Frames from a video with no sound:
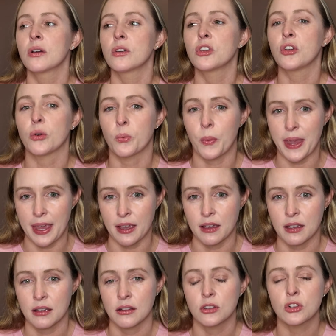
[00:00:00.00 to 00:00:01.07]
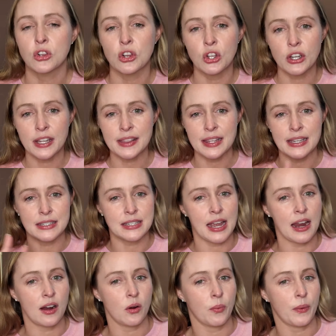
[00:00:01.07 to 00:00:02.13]
your week. Look at the
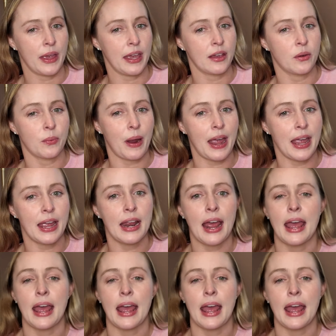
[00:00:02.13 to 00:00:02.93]
entire week, right?